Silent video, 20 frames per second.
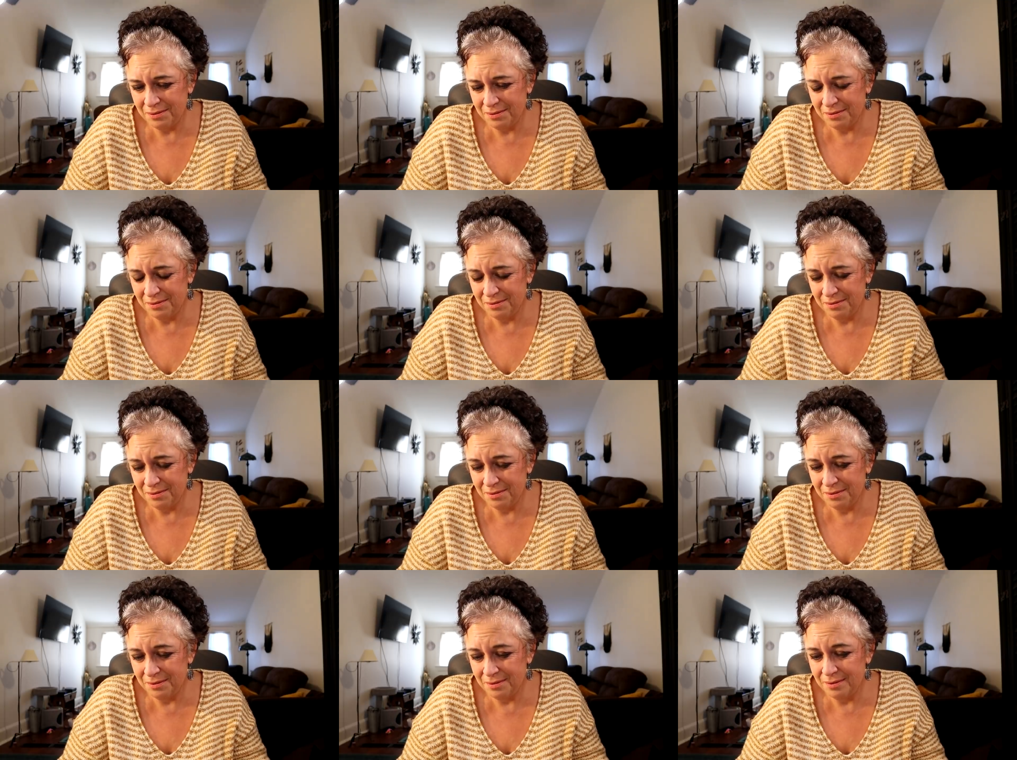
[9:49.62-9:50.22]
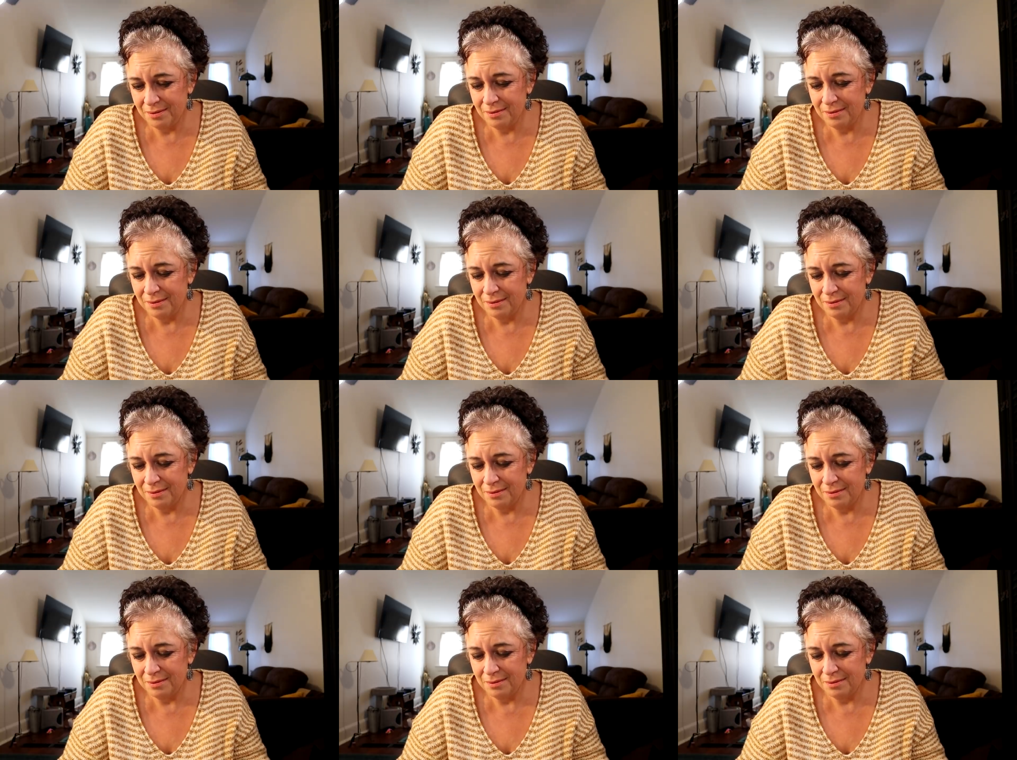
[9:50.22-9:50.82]

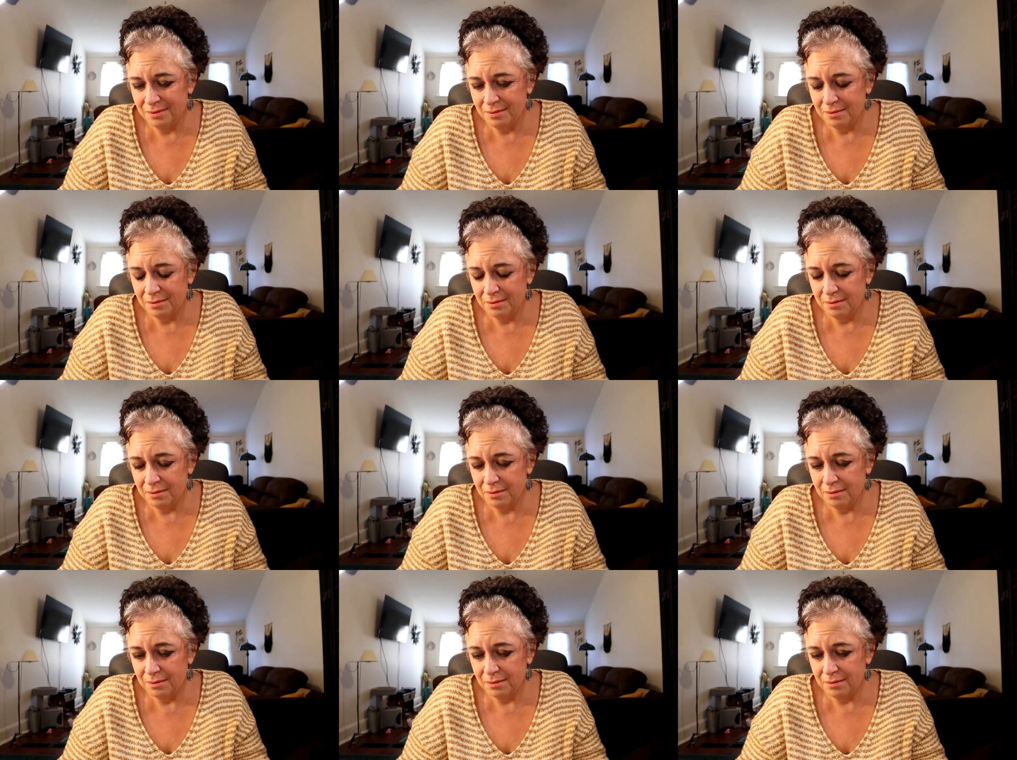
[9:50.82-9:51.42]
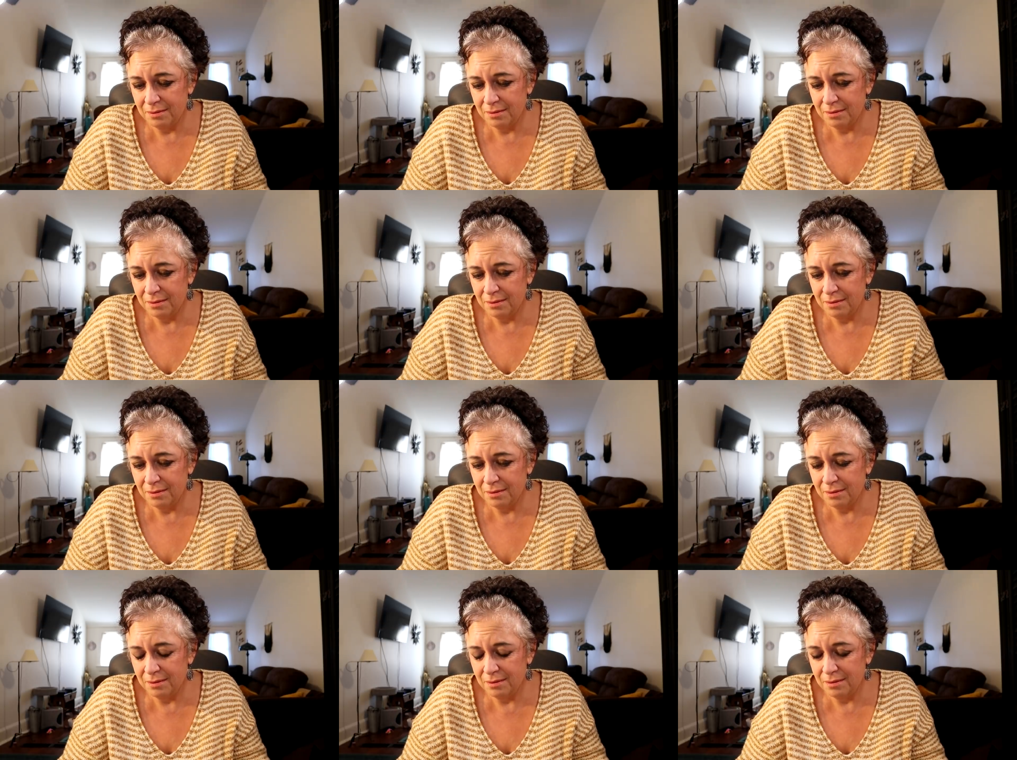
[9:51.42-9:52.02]

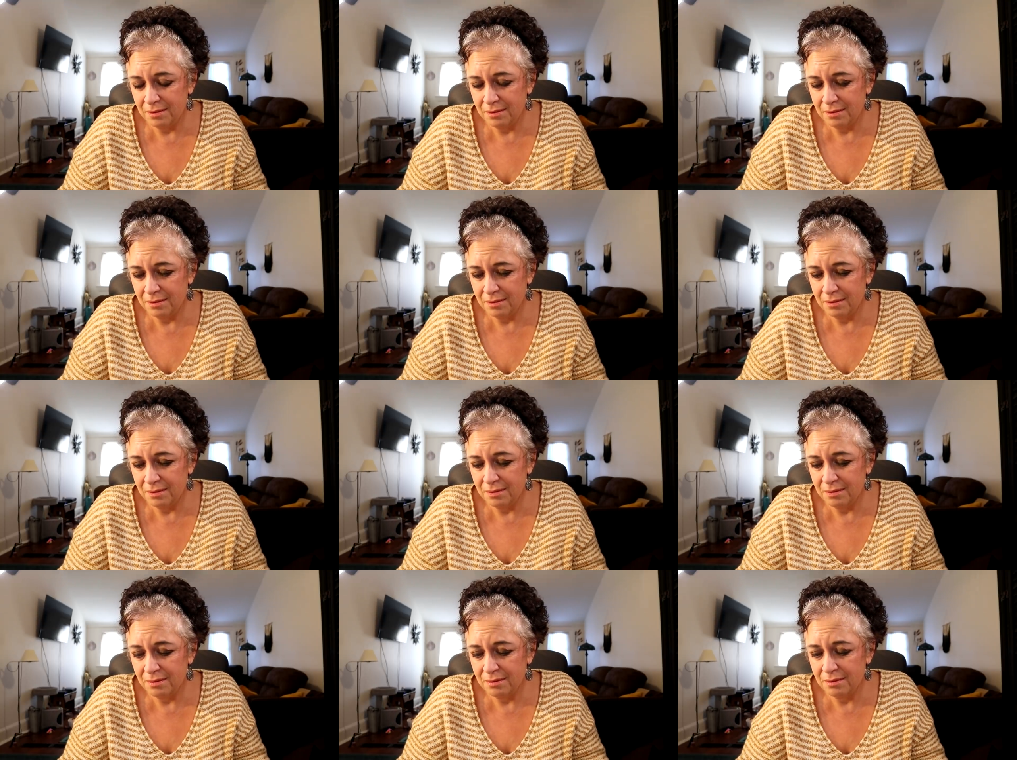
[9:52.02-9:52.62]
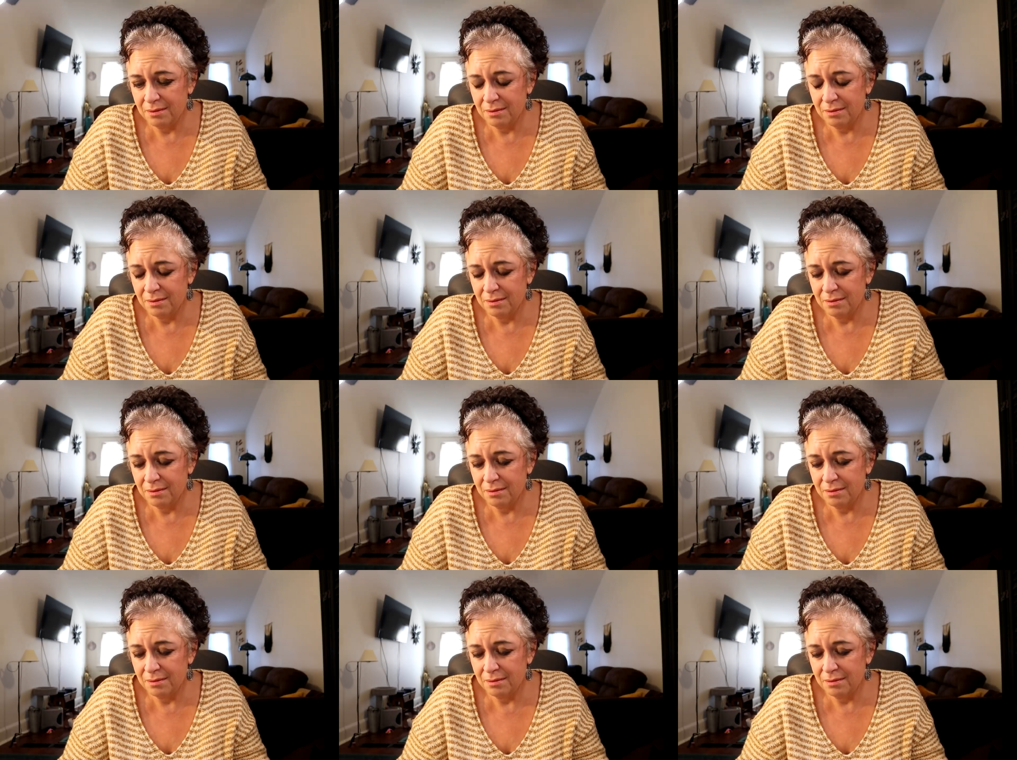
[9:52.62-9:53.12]
Nobody speaks.